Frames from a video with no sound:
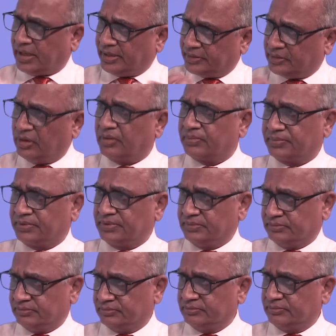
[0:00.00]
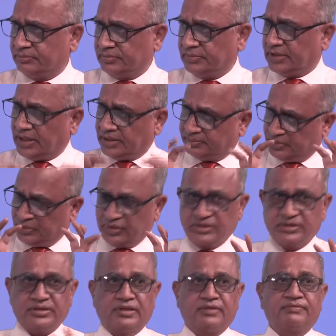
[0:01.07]
adopt and put
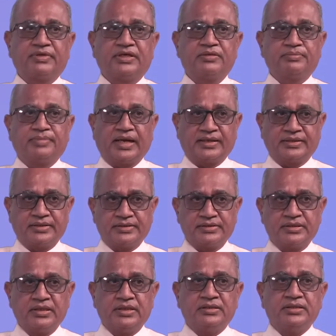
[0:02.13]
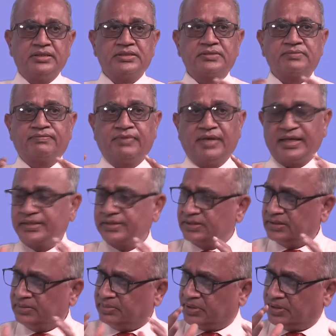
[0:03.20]
in therefore in practice this
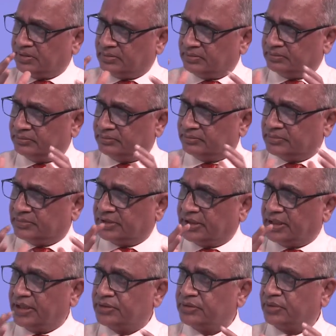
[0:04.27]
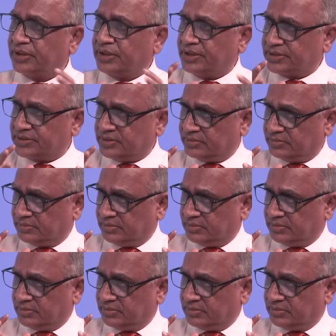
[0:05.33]
flexible education.